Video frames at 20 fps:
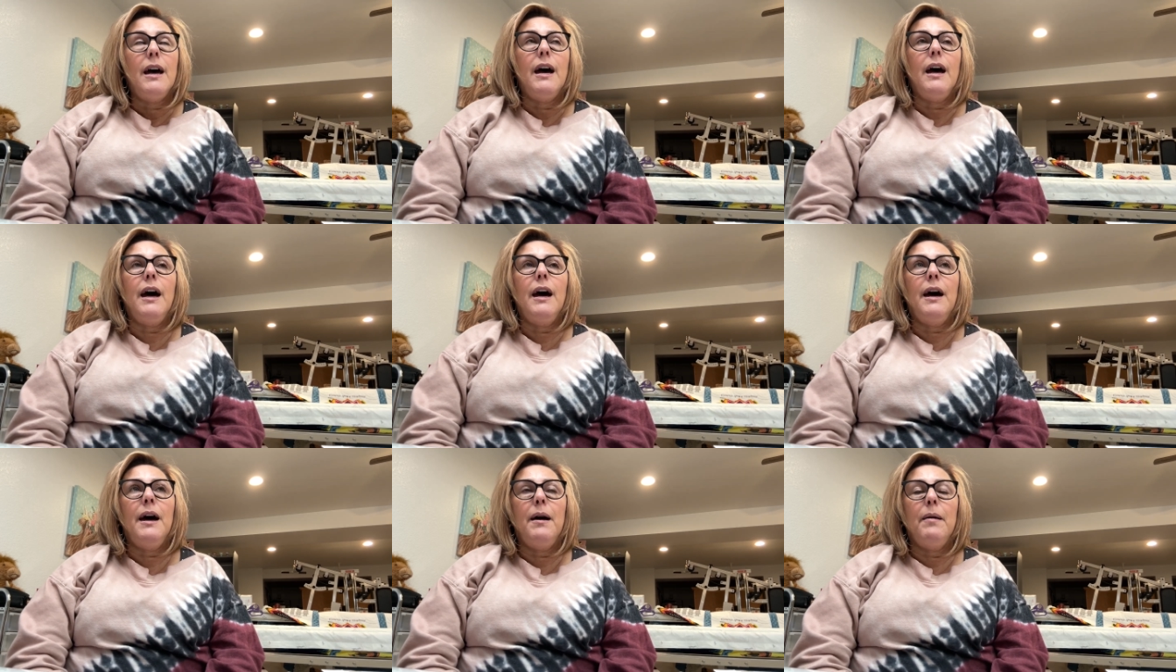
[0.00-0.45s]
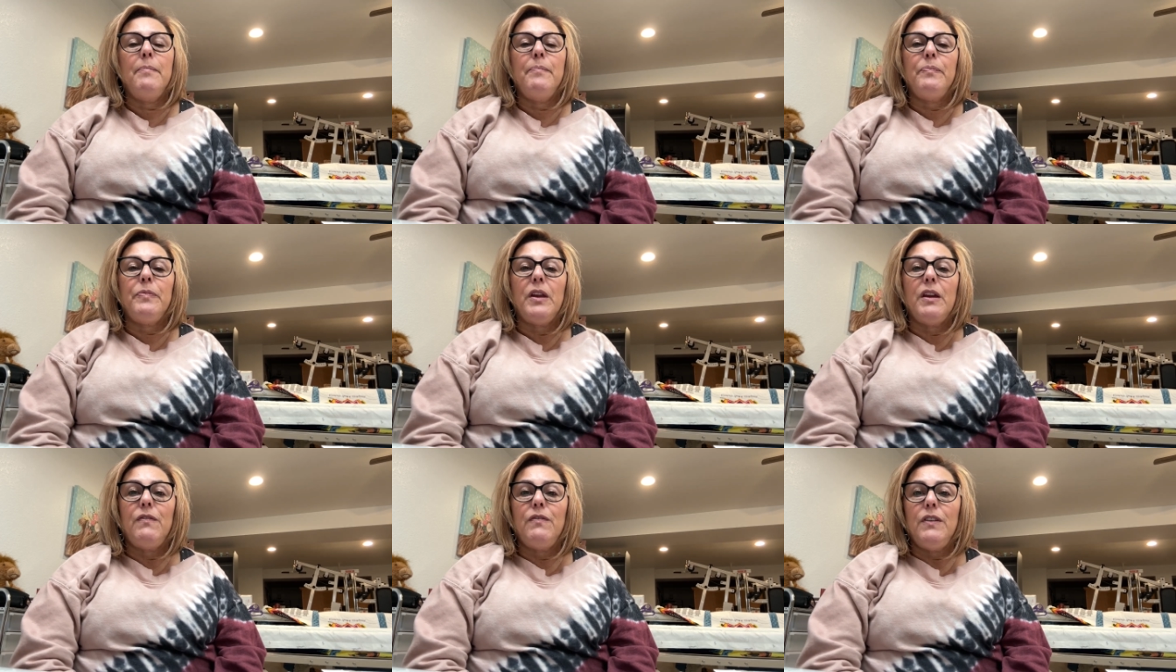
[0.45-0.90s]

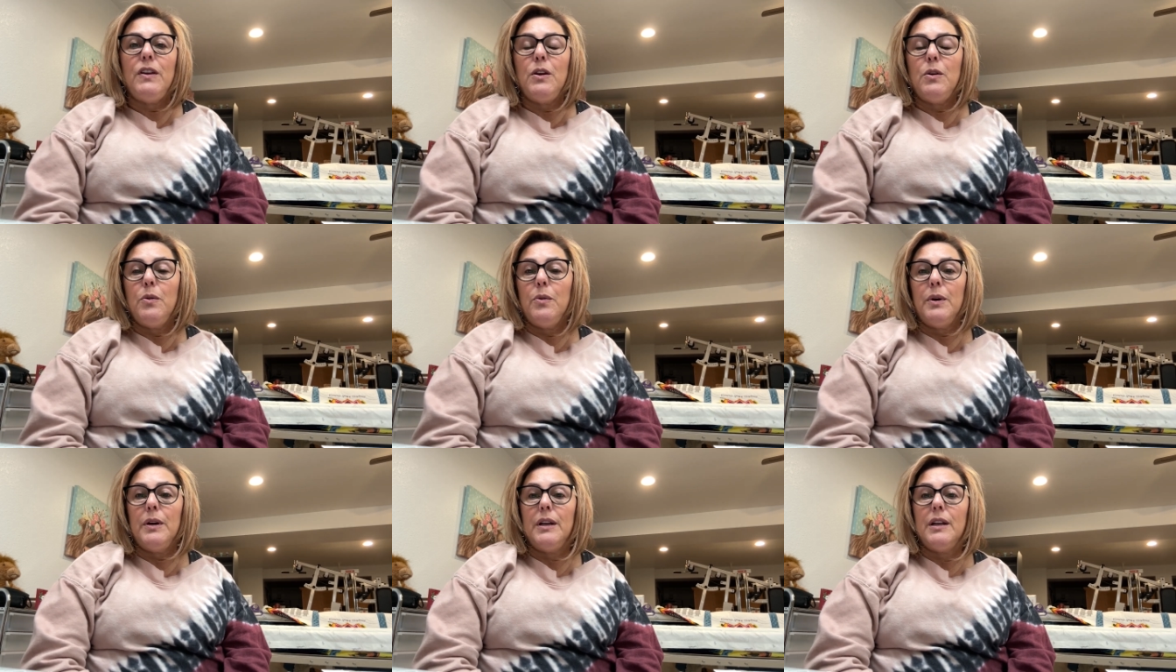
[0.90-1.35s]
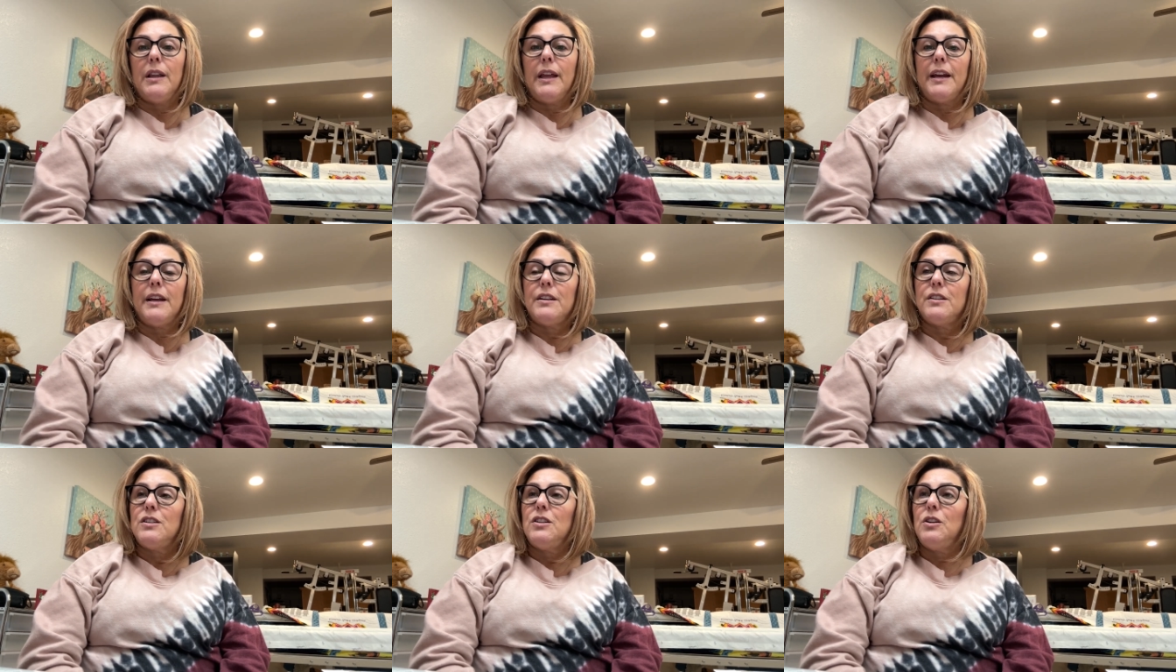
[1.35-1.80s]
Um, if you would
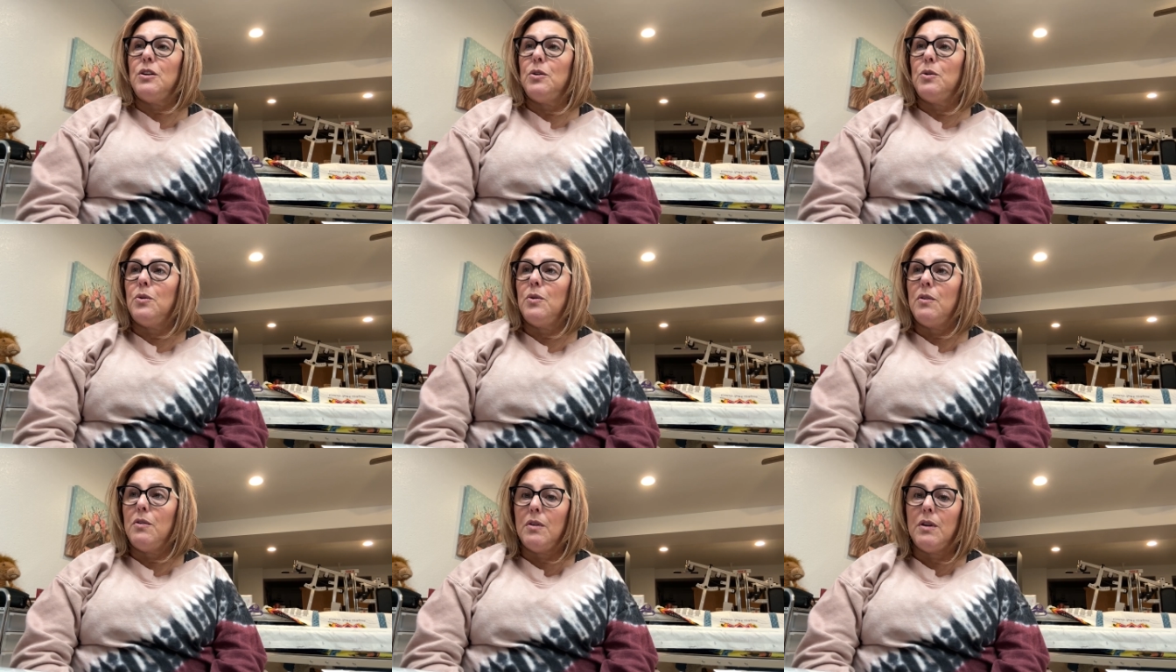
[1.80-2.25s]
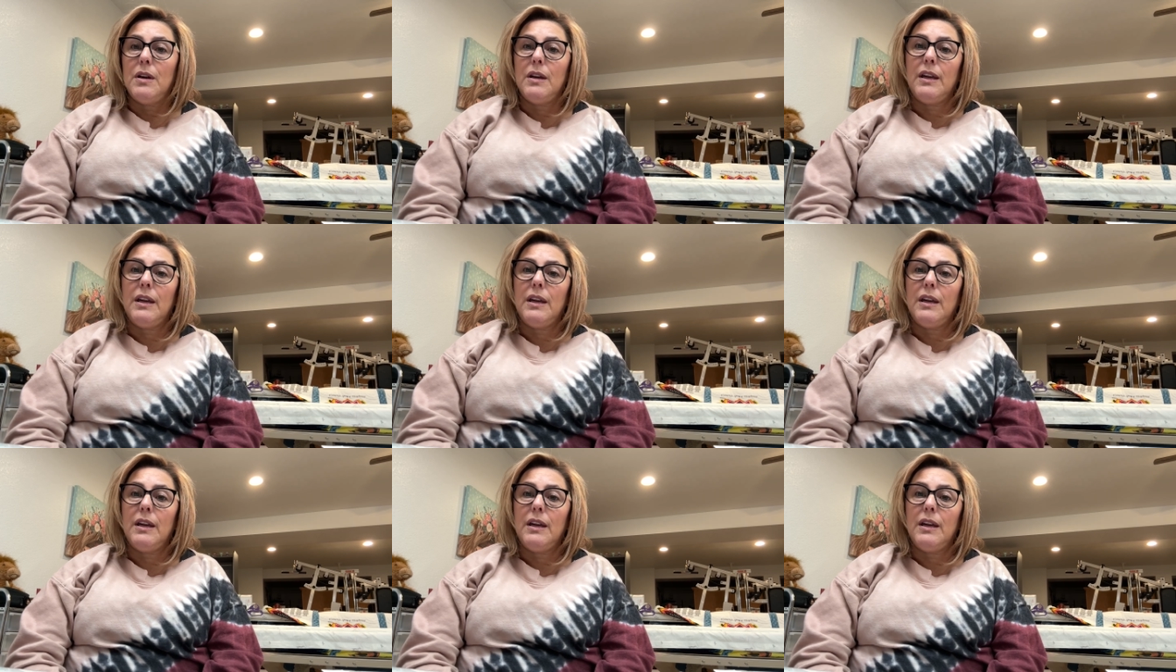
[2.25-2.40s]
like to